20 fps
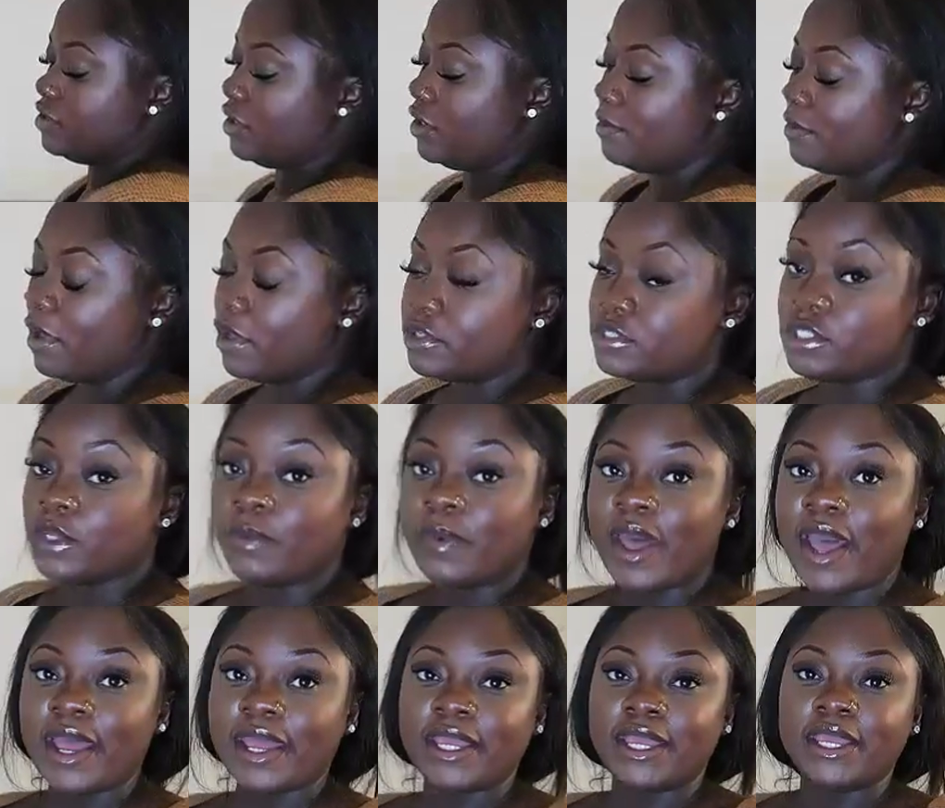So I'm also
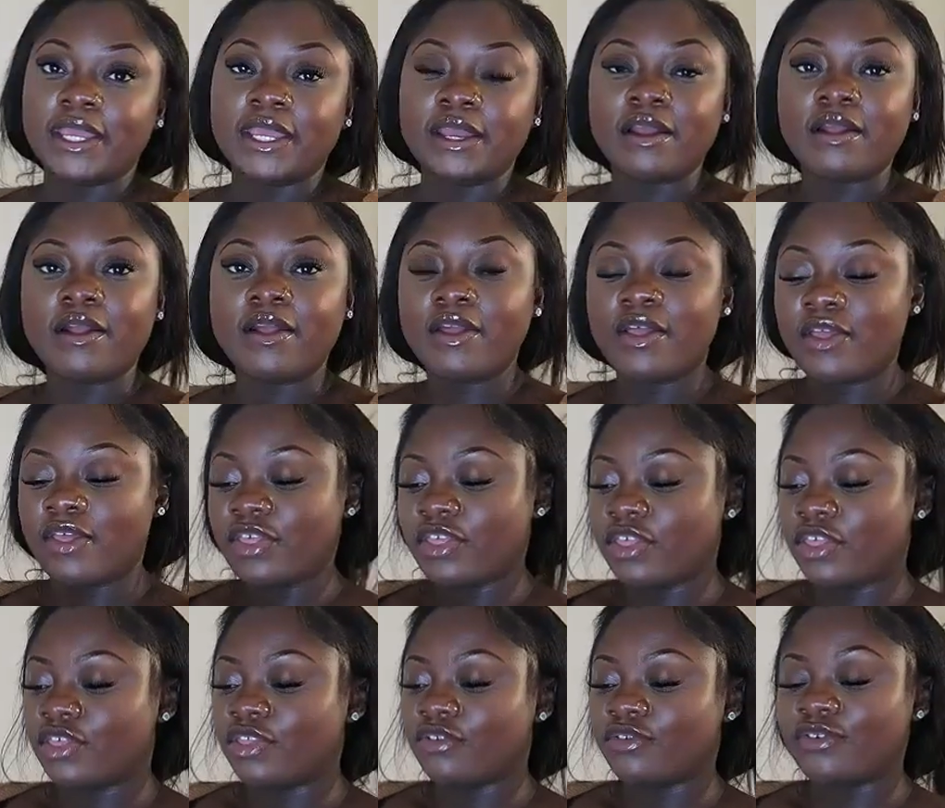packing
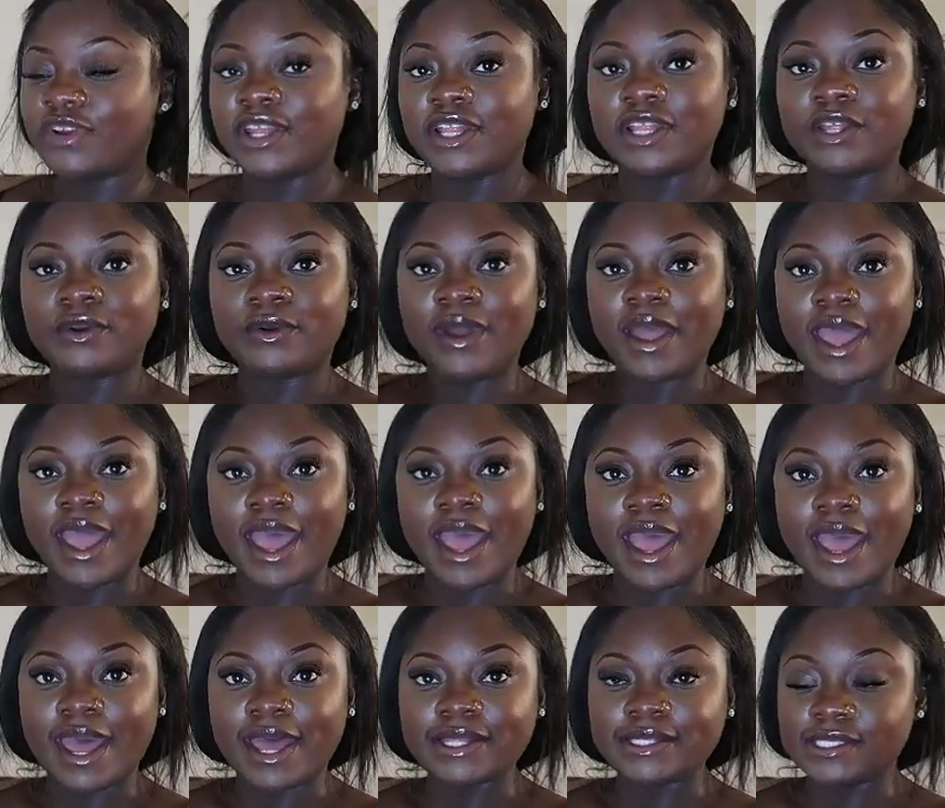three little
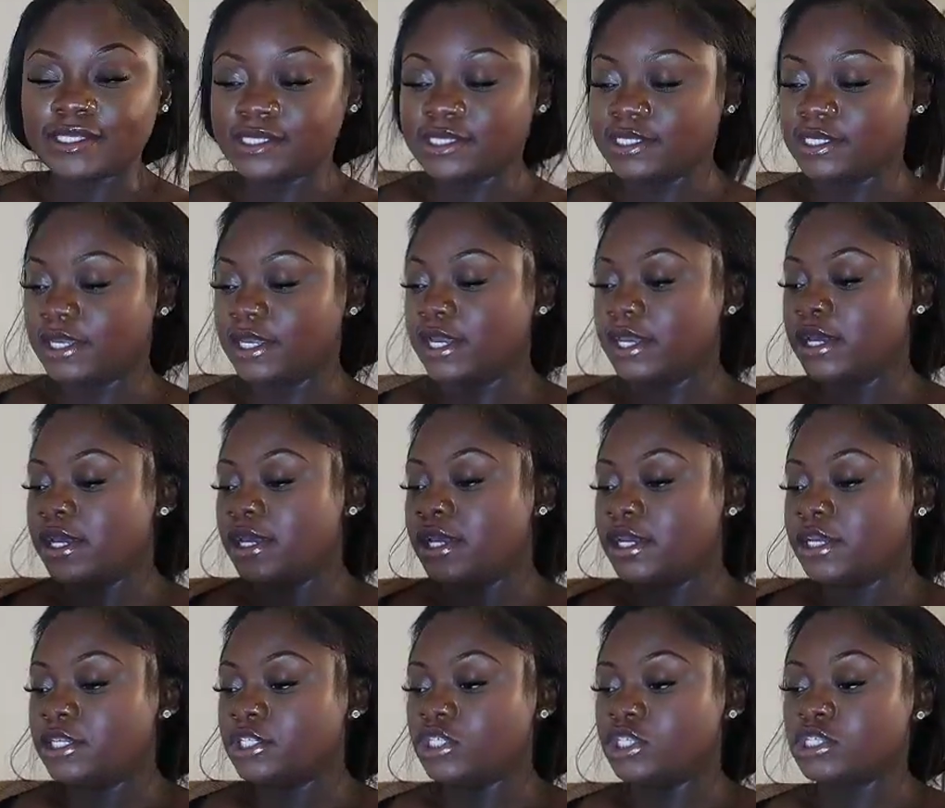hats
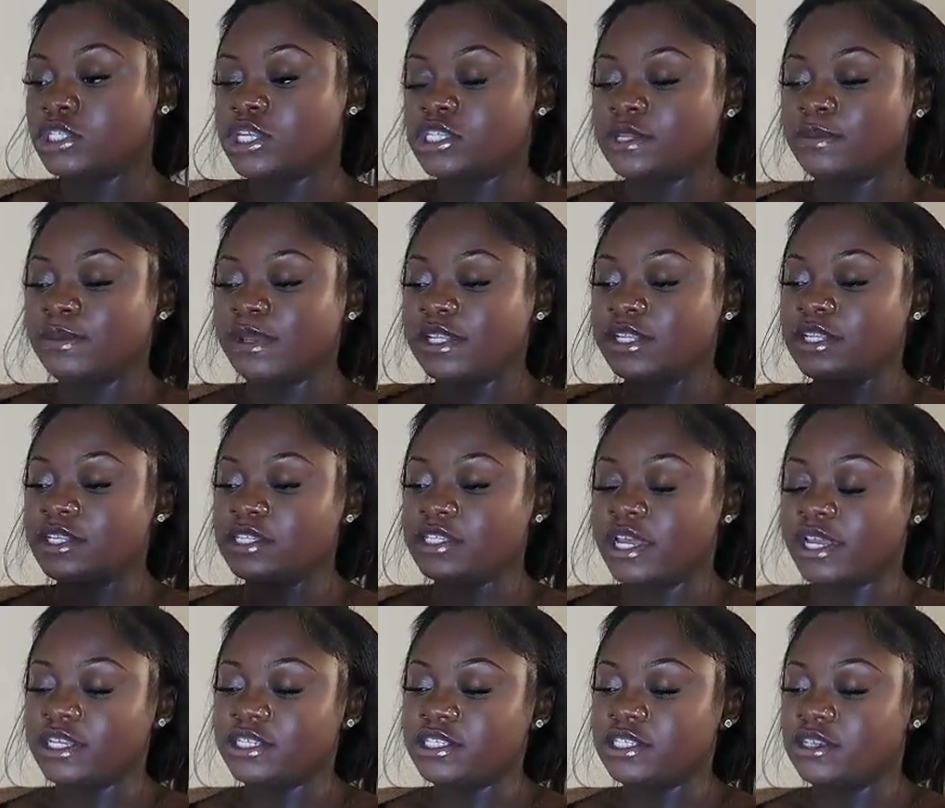just because I'm
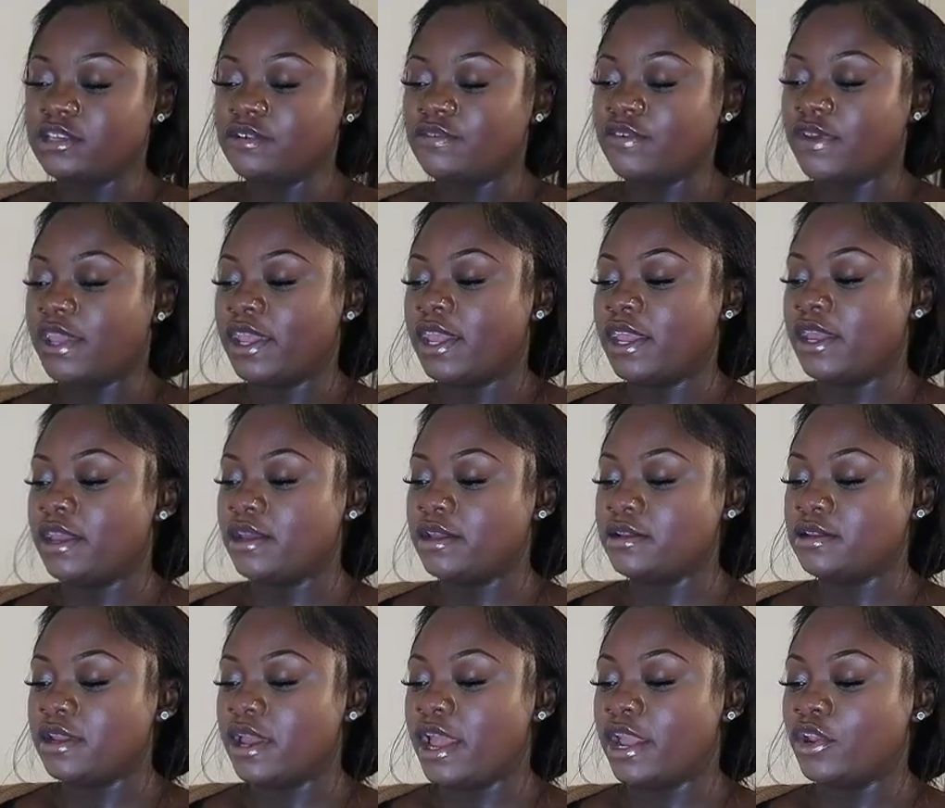indecisive
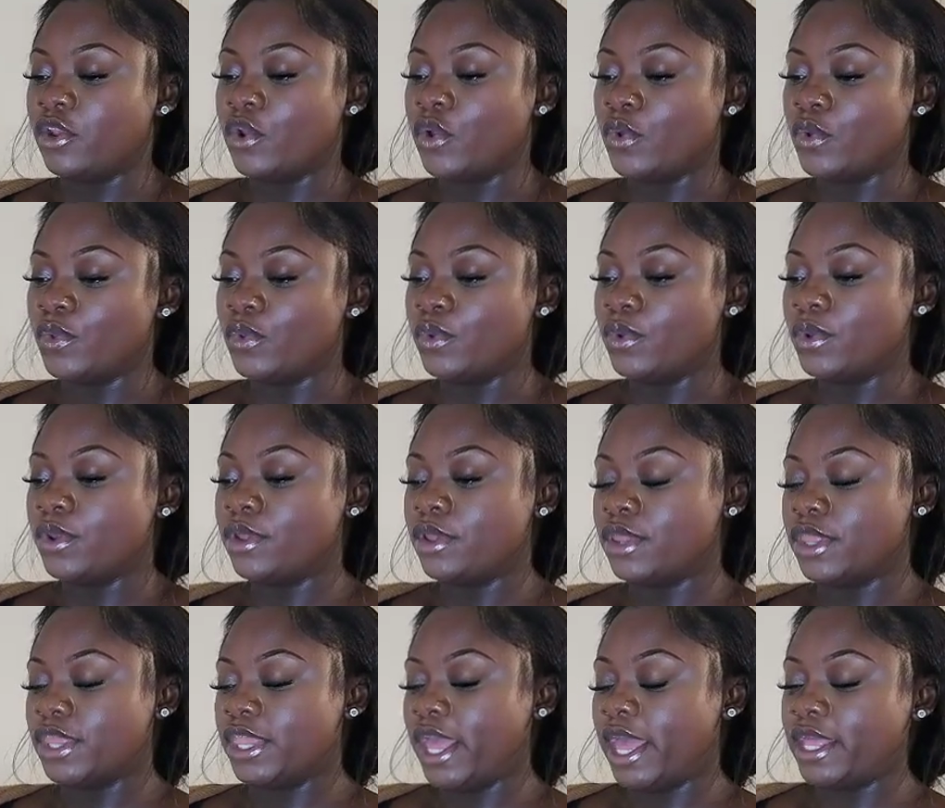and I know
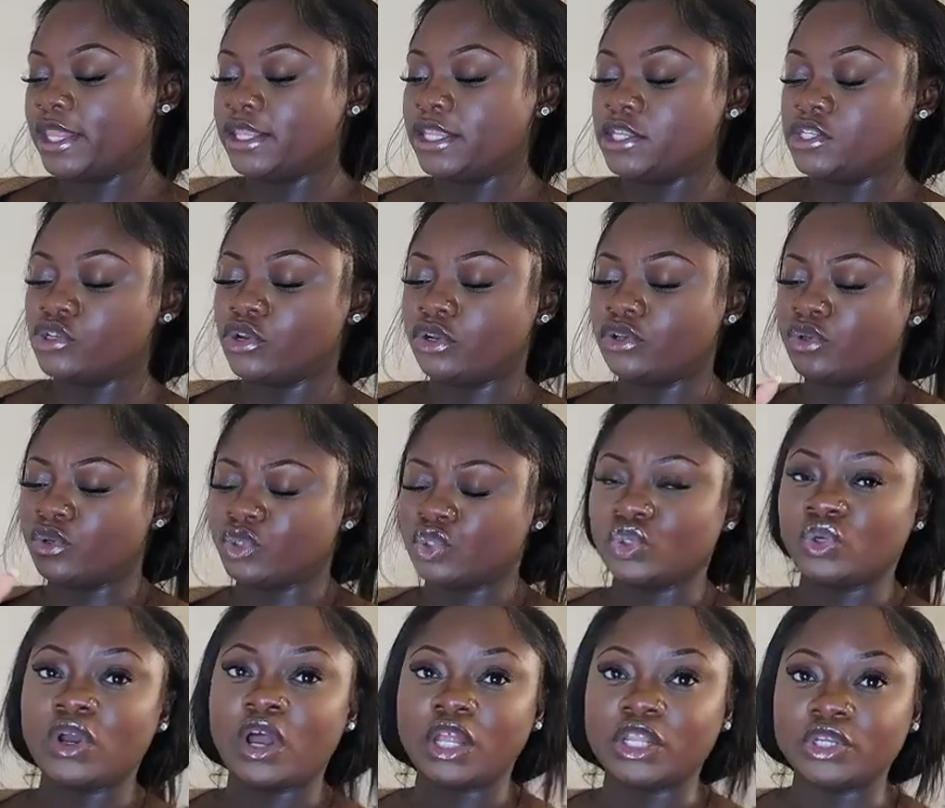that these are
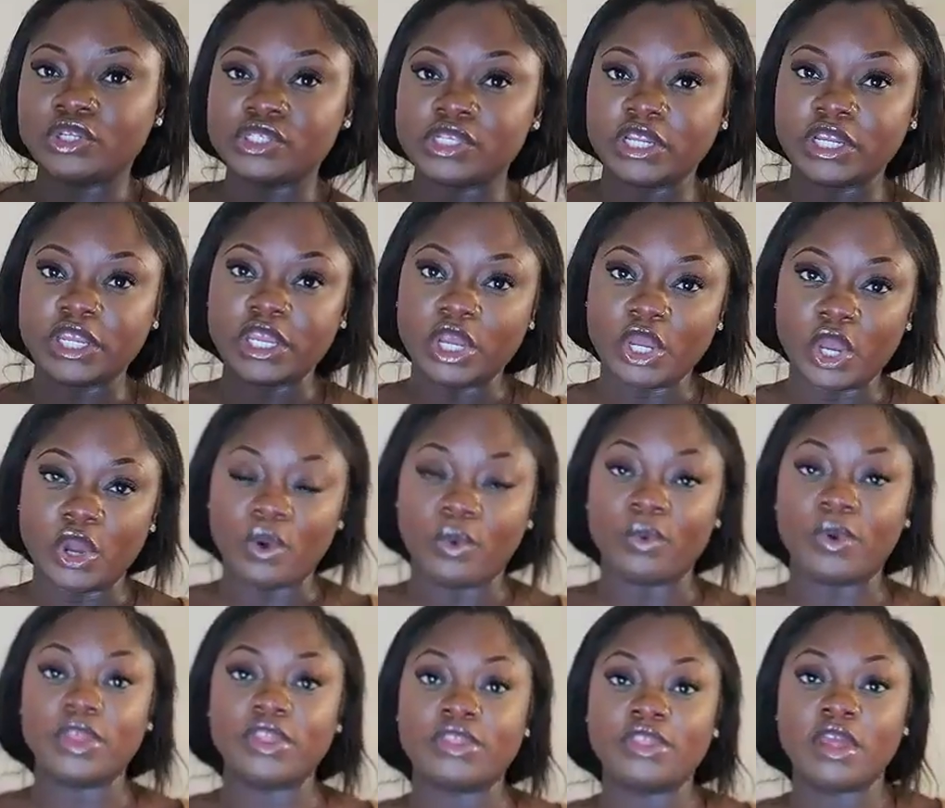neutral colors that can go
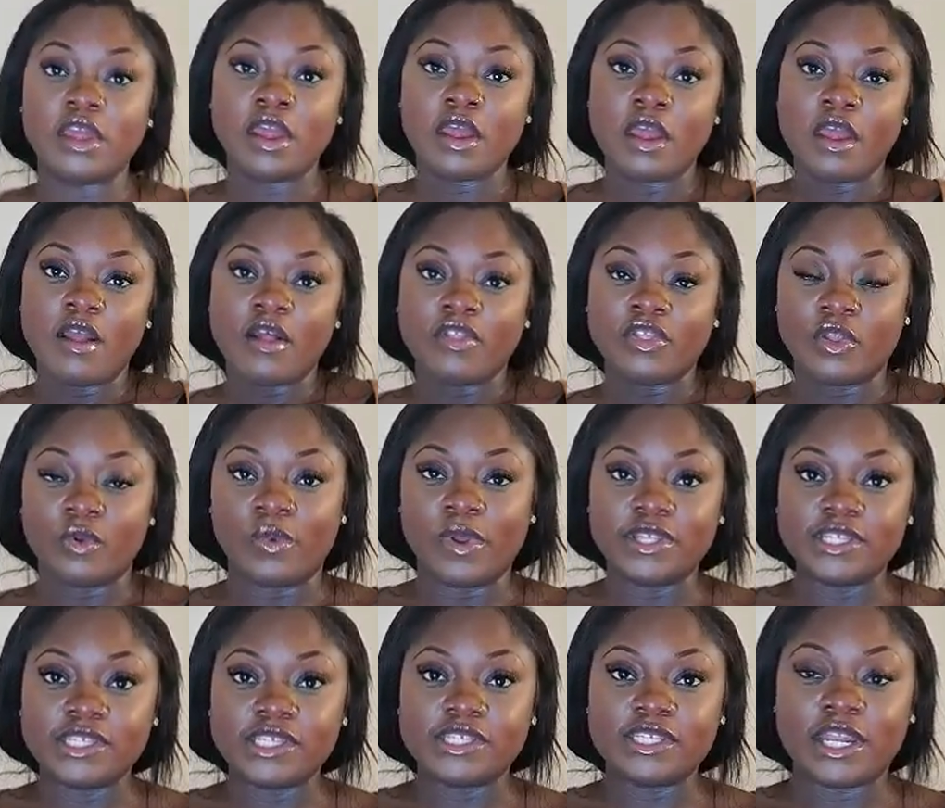with the
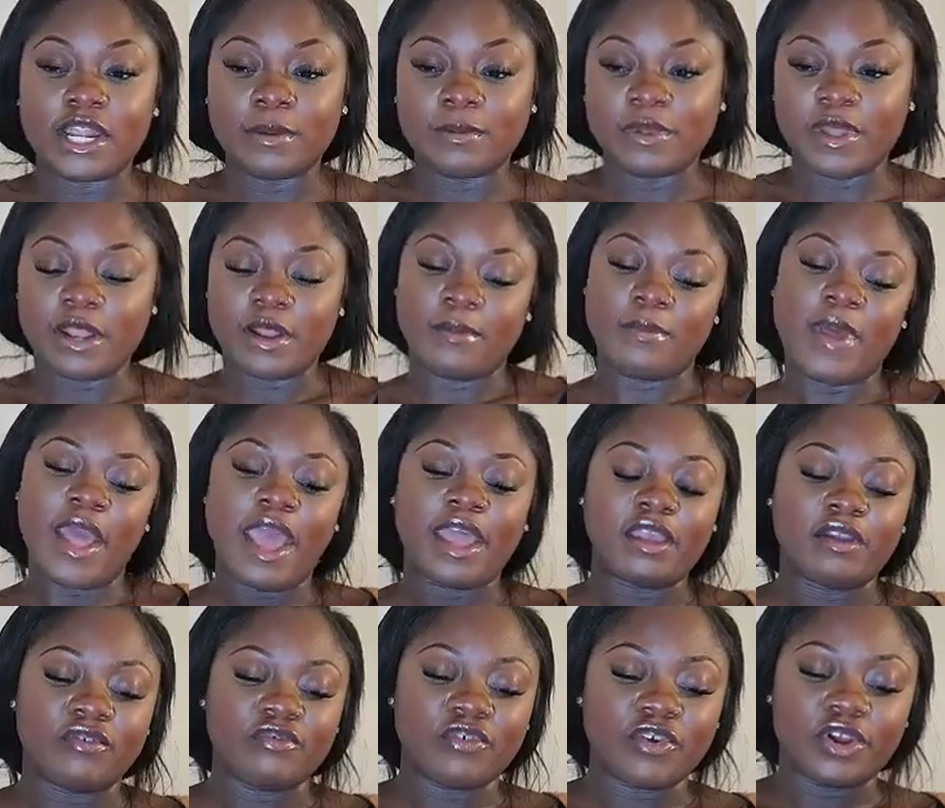onesies that I plan on
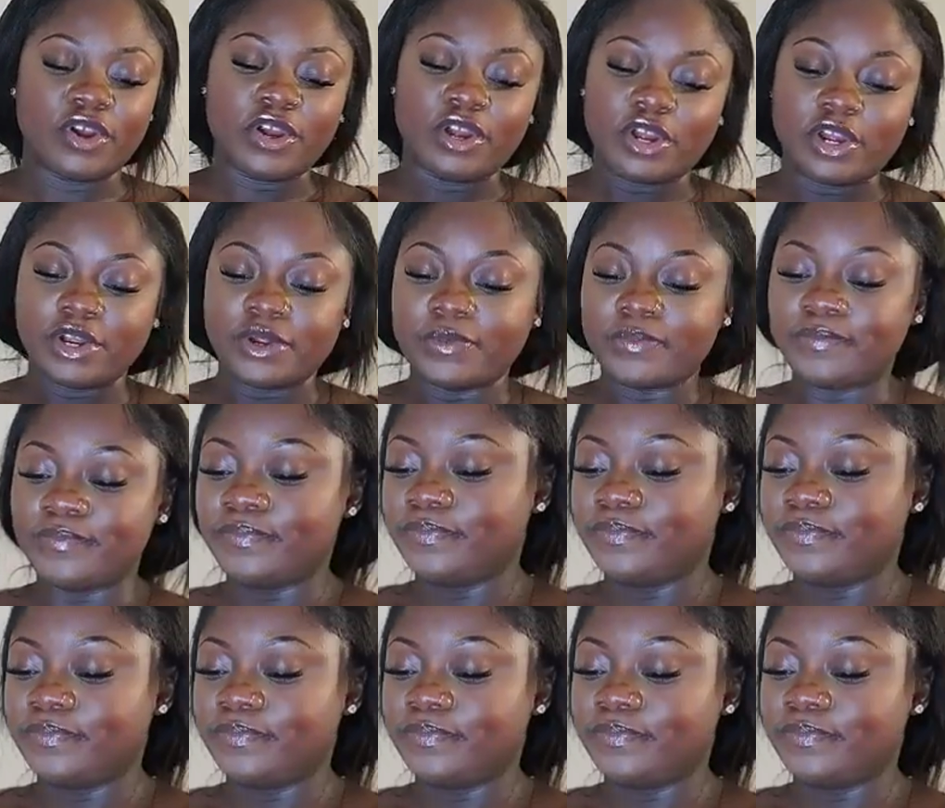packing for her.